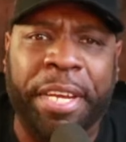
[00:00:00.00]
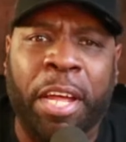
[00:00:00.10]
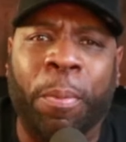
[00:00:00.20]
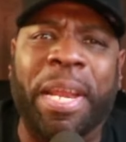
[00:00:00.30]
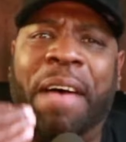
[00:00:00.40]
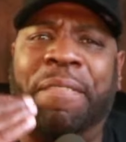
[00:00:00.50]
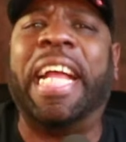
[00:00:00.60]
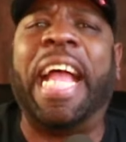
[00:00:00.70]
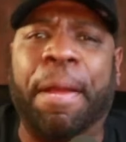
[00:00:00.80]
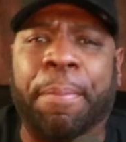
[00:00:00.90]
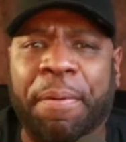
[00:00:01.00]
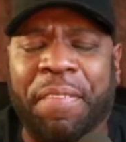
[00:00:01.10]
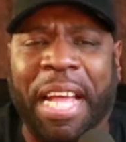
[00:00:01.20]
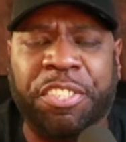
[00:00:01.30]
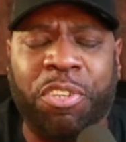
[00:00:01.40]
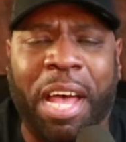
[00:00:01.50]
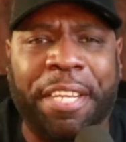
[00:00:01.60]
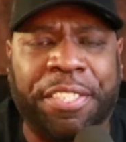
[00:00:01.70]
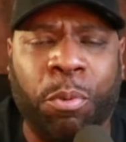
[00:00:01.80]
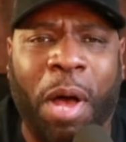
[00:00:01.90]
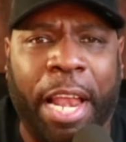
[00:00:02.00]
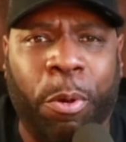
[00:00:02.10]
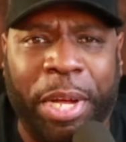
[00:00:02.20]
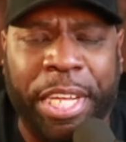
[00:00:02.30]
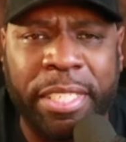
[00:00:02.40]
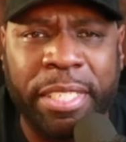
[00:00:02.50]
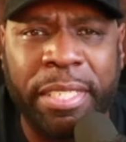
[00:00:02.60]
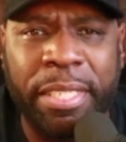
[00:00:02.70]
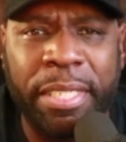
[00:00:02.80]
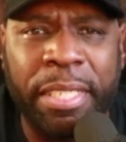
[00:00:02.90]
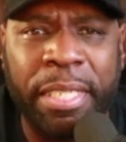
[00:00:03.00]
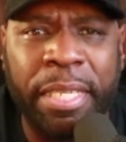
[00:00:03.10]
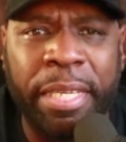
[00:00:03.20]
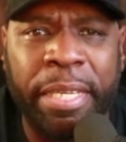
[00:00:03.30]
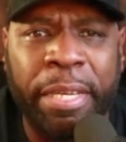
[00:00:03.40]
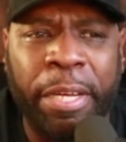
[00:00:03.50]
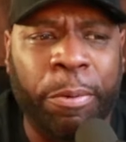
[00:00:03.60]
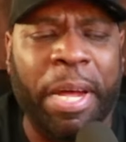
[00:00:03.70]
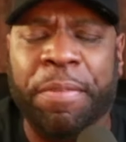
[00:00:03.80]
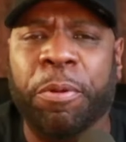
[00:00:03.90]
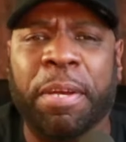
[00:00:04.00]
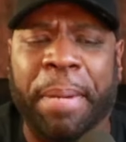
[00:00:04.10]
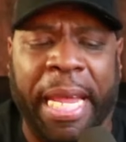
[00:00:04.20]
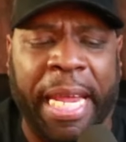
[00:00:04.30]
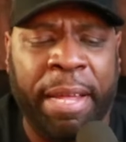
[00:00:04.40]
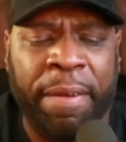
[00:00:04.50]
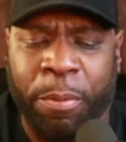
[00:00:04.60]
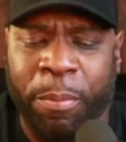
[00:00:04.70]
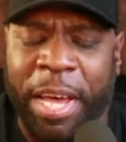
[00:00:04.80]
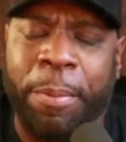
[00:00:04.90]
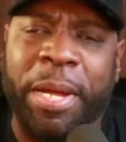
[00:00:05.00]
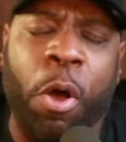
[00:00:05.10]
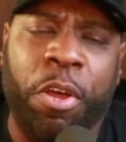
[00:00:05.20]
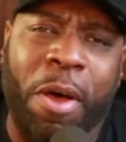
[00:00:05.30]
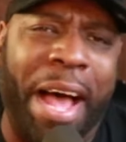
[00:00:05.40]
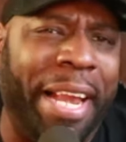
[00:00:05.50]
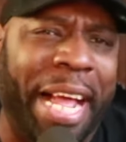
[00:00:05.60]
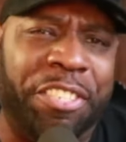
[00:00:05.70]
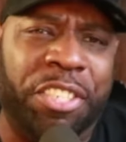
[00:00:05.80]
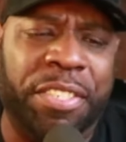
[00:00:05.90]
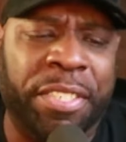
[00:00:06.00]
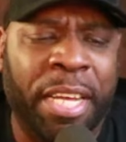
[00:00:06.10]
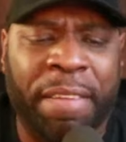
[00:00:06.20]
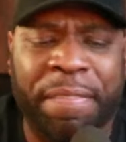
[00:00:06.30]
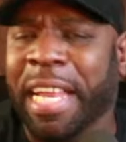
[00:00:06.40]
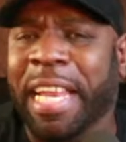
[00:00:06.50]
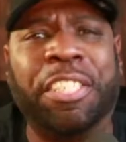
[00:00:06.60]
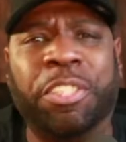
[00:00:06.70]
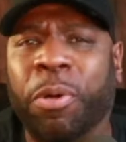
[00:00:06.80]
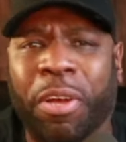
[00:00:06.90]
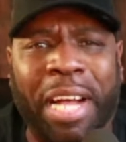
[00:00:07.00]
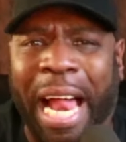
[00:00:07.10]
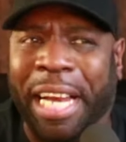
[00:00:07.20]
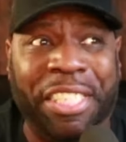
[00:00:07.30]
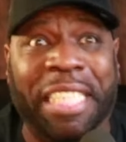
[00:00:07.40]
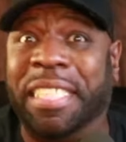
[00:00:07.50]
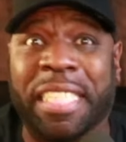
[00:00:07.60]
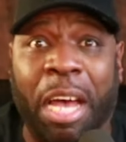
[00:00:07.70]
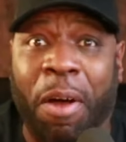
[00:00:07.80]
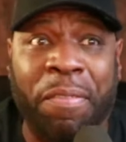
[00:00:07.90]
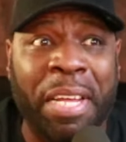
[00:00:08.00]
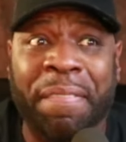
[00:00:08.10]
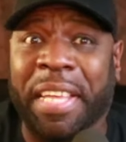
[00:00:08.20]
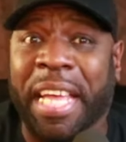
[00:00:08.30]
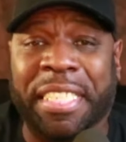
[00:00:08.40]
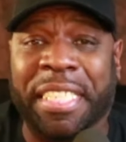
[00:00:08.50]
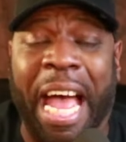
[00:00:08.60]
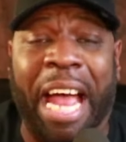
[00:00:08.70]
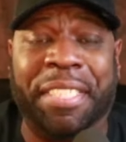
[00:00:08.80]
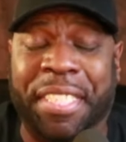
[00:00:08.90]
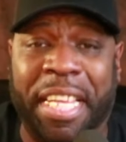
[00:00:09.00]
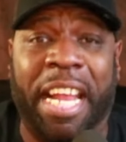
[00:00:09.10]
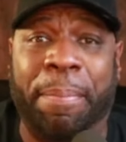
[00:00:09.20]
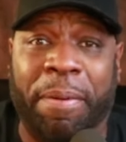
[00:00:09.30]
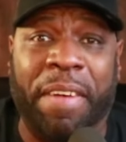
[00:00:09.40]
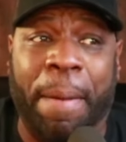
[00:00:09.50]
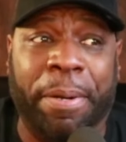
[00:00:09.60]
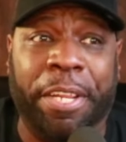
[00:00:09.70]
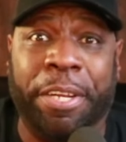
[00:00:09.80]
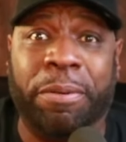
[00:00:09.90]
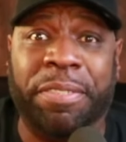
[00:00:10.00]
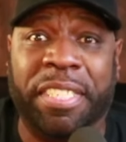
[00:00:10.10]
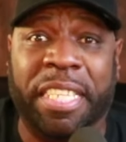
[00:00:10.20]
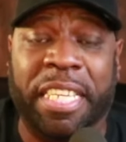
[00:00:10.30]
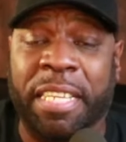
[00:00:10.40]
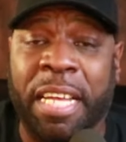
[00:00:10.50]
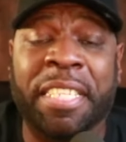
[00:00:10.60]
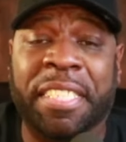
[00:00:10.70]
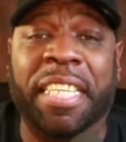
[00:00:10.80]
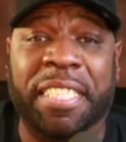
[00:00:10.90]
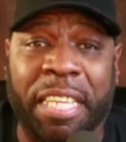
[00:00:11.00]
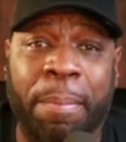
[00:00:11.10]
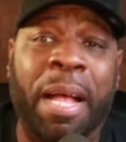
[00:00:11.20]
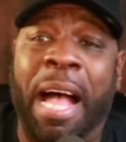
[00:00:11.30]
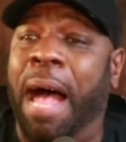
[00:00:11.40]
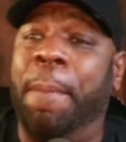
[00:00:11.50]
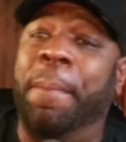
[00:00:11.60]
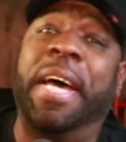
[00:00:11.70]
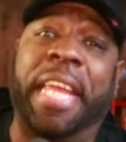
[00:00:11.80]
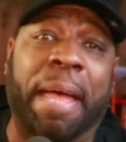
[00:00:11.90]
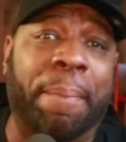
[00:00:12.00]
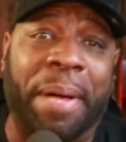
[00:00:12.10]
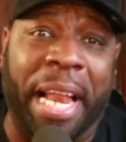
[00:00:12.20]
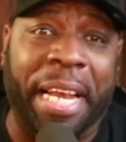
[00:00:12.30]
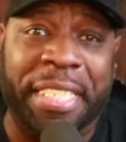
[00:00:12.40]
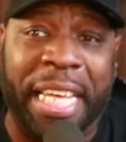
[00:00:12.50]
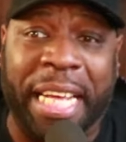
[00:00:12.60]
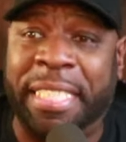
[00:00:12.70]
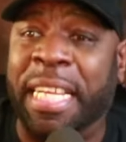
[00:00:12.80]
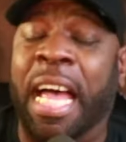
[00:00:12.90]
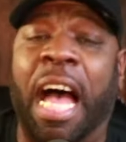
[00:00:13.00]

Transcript: it would have a gag reflex trying to swallow it. Whether it be the way that we hold our elections, the Electoral College itself, the entire setup of our political system, our money in politics,